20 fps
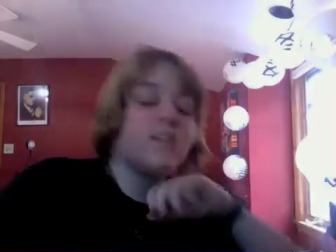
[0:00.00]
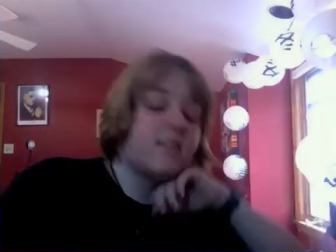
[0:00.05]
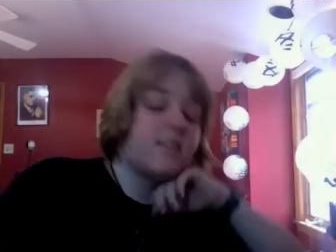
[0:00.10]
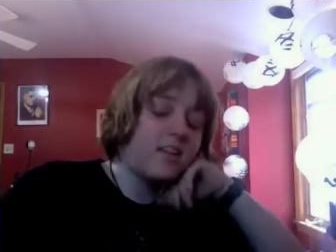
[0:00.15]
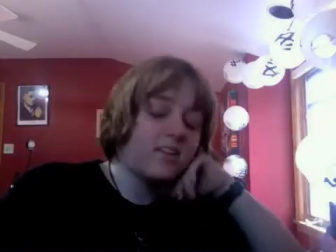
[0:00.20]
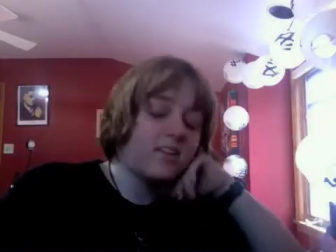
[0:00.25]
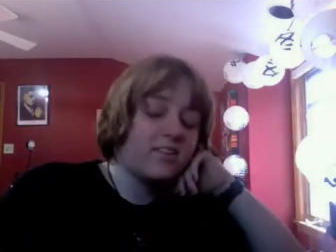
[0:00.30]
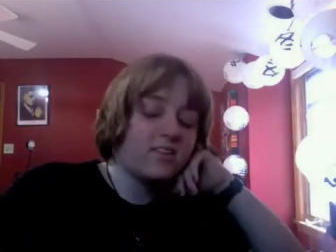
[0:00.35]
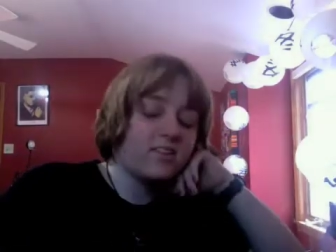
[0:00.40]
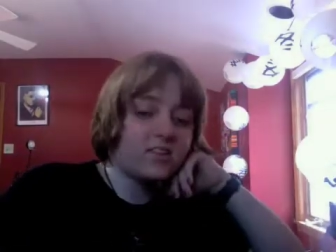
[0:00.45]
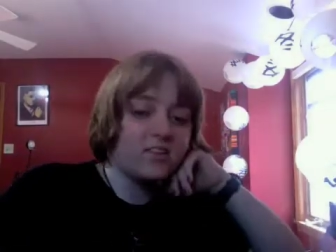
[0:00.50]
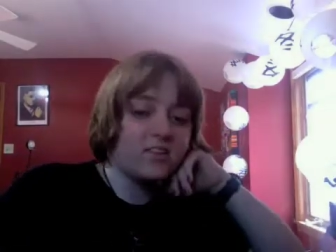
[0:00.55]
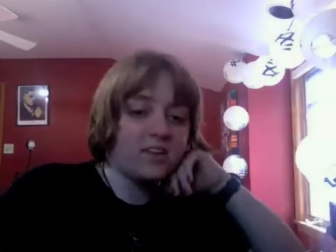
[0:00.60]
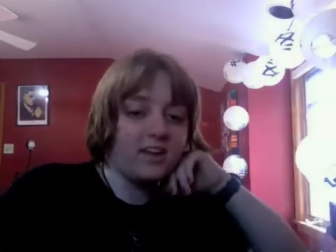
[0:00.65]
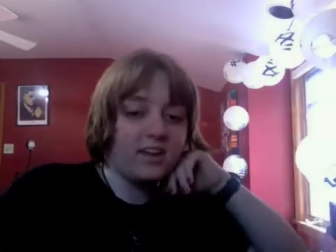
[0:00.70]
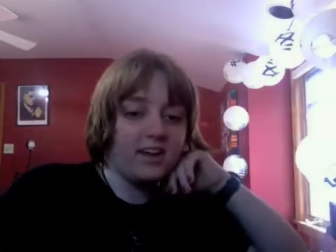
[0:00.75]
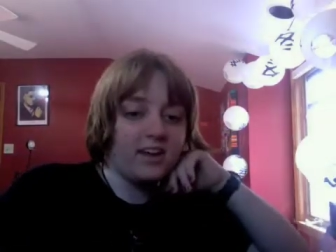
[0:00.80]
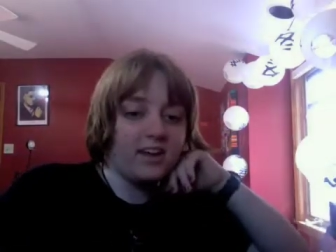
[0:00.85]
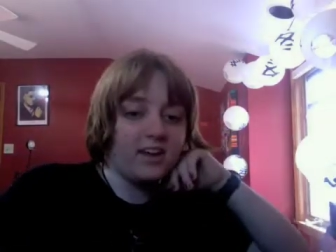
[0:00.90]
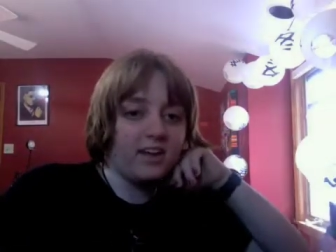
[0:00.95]
Let's
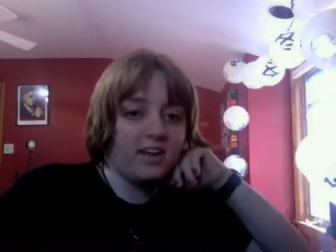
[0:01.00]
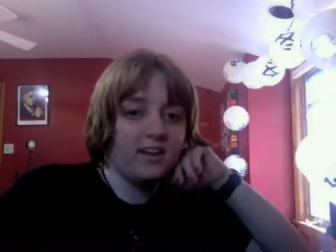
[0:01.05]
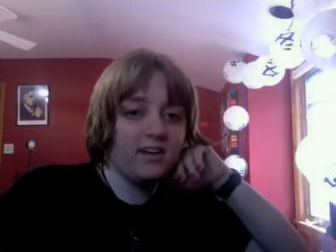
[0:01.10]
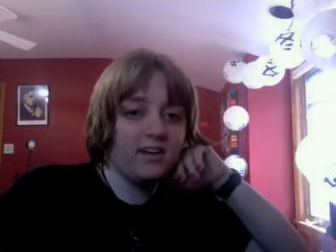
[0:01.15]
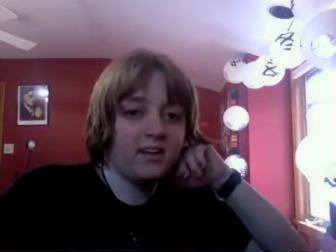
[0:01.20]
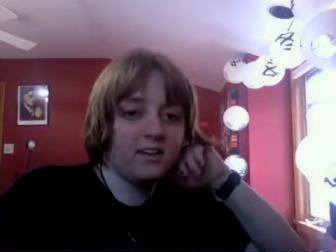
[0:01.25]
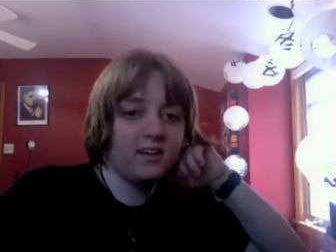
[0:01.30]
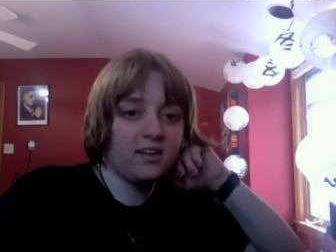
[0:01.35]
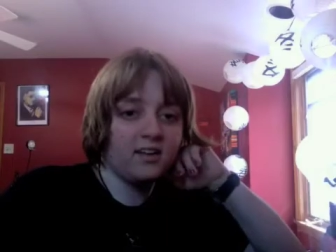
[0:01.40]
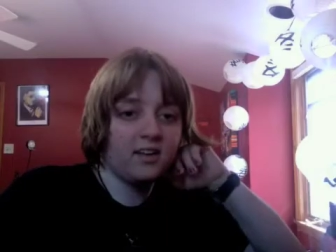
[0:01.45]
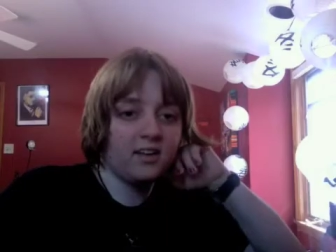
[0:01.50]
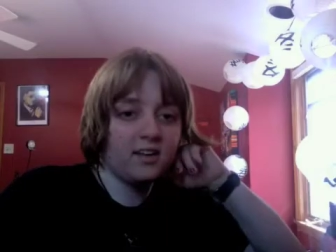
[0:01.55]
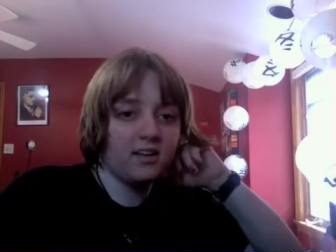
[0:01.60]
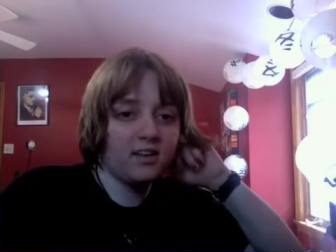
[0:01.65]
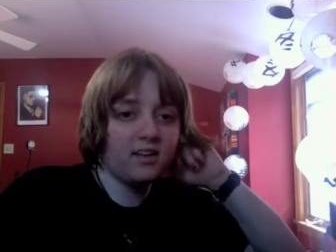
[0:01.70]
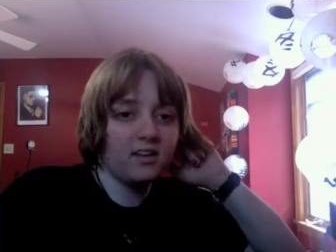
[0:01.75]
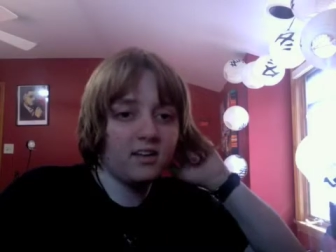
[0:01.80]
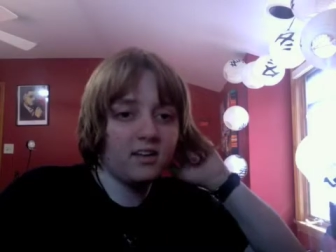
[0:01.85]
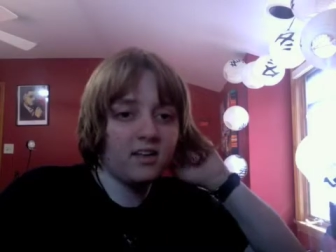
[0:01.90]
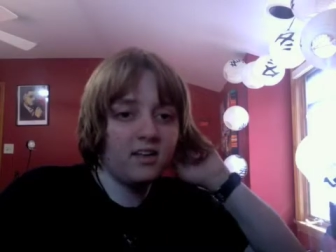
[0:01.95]
see.
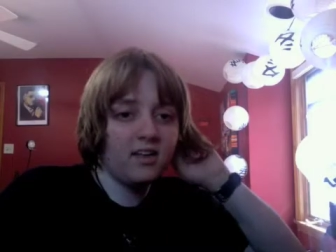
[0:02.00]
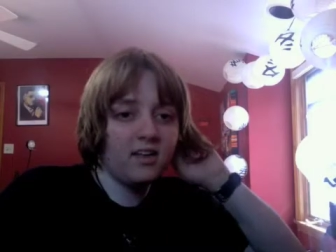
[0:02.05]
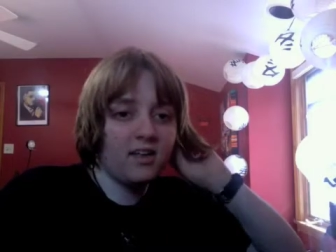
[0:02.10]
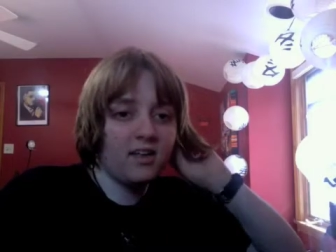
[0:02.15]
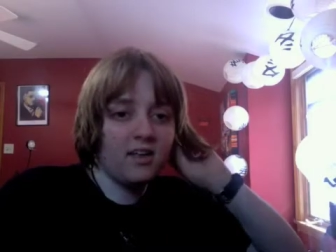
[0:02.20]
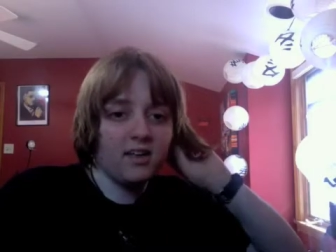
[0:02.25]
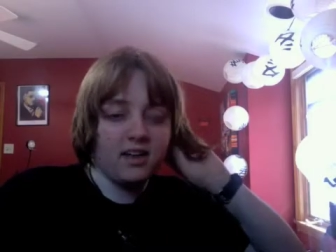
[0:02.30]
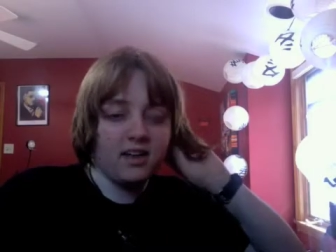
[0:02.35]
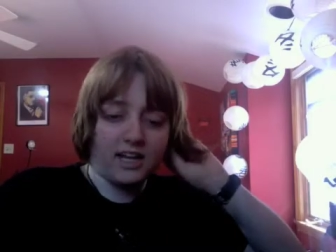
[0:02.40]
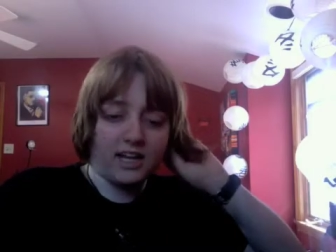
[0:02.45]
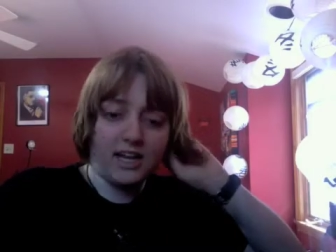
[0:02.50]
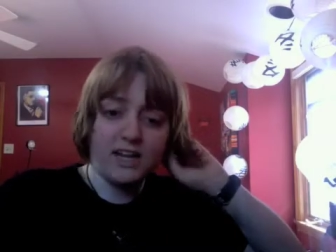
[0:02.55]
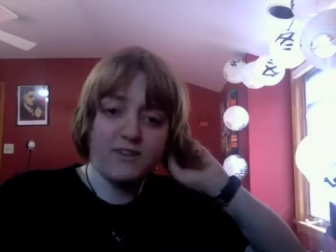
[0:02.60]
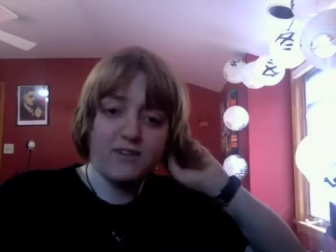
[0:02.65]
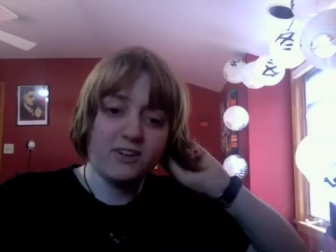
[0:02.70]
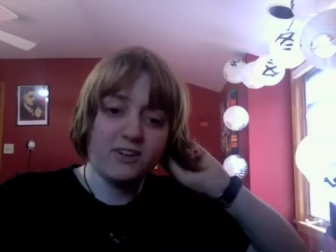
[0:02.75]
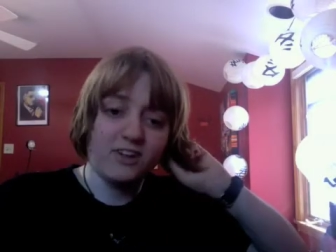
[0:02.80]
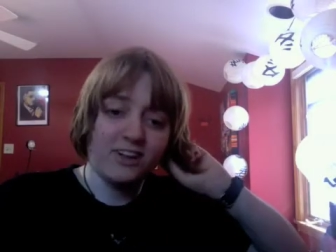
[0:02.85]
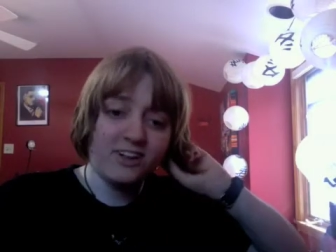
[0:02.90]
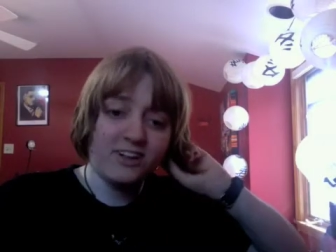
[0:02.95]

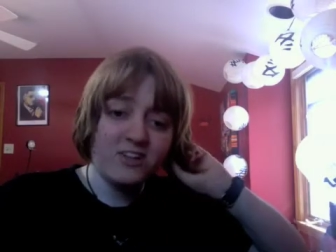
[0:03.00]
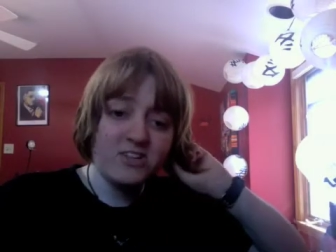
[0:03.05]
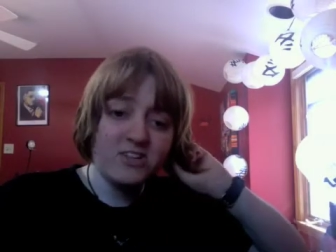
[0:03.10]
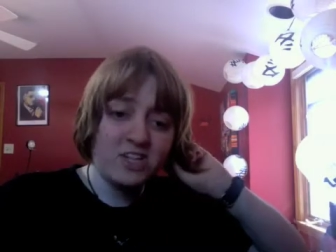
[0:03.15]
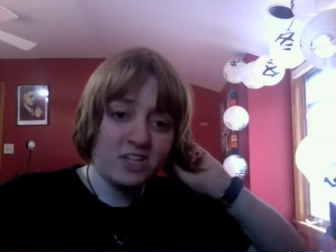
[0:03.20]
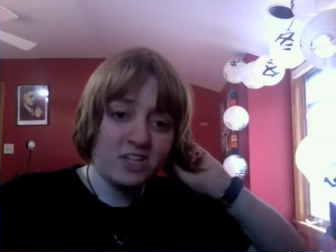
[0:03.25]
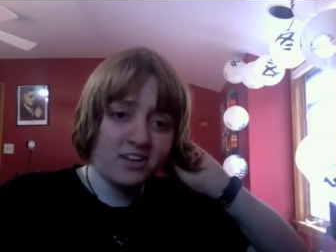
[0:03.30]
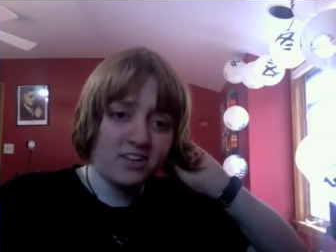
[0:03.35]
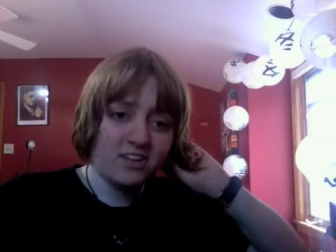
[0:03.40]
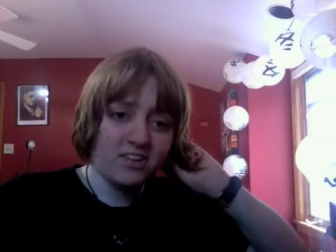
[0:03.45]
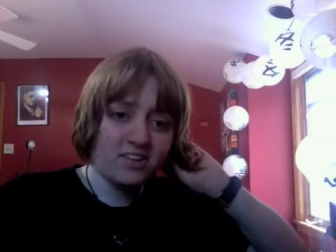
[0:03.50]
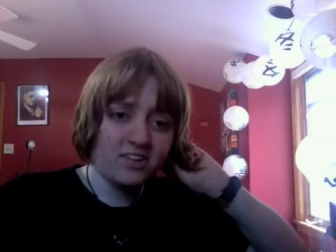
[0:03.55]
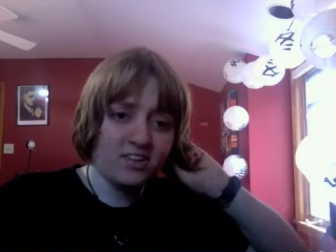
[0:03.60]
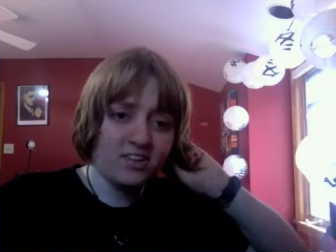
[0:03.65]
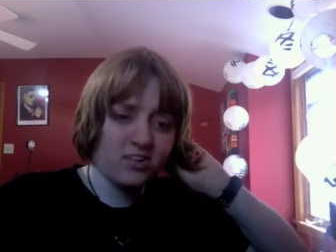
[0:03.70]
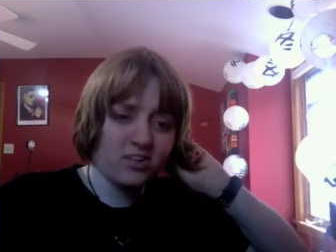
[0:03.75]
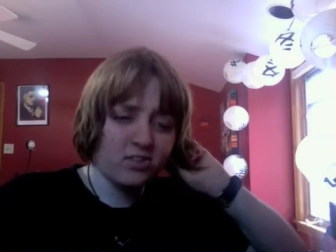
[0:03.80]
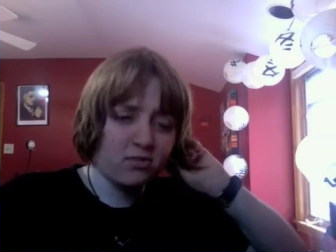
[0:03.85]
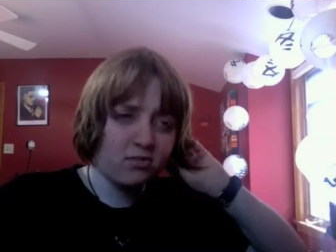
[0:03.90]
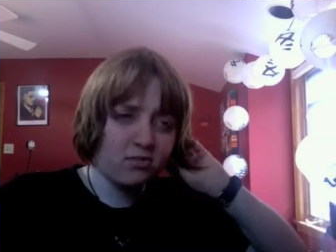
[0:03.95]

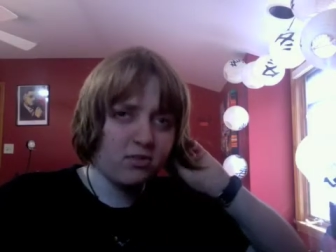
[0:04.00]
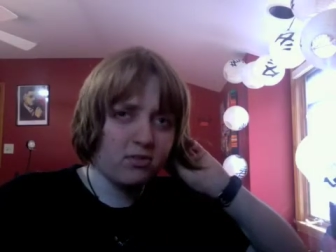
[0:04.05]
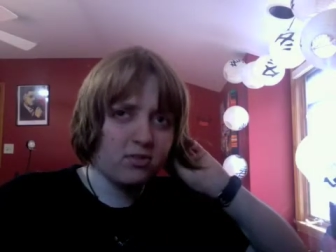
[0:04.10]
Evolutionists